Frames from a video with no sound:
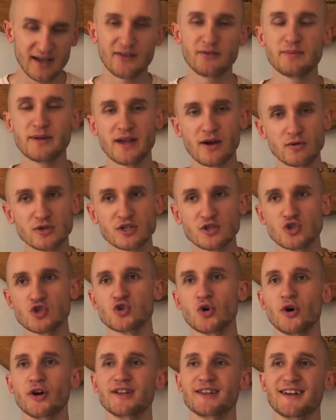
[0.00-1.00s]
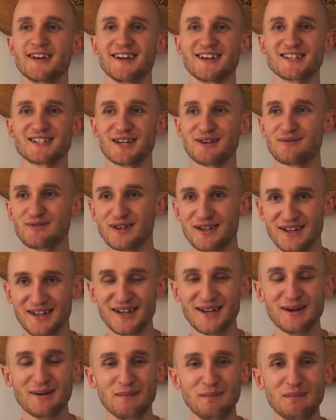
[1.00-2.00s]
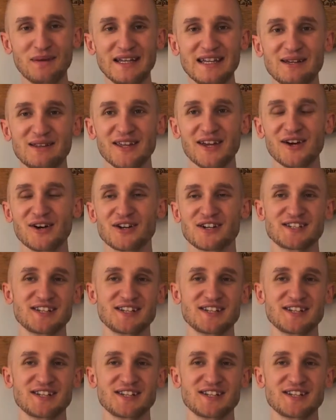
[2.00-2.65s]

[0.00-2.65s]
Everybody else enjoyed it except for me there